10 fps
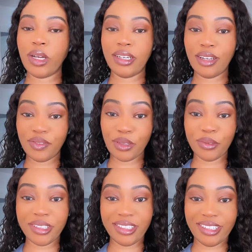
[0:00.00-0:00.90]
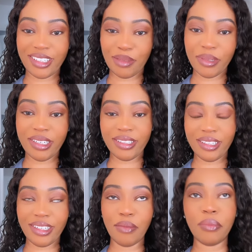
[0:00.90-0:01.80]
I love the way she explained
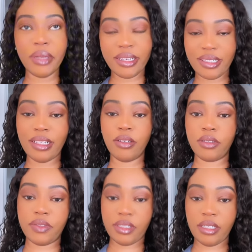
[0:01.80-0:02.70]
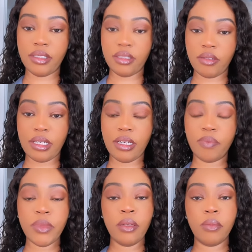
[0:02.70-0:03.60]
it. It makes a lot of sense,
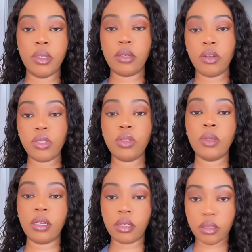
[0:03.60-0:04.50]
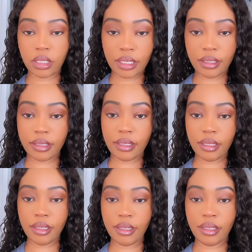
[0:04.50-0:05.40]
okay? Because you are a good
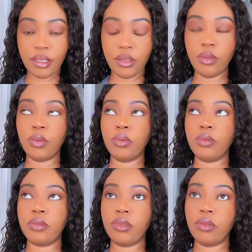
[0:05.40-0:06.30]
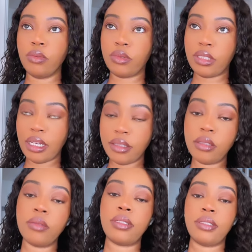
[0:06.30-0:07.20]
listener, you tend
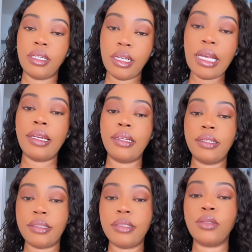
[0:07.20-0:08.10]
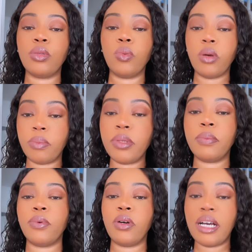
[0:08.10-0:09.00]
to sit and listen to what
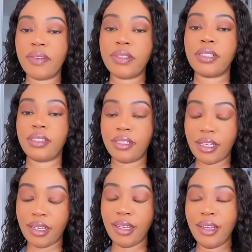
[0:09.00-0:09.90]
people have to say.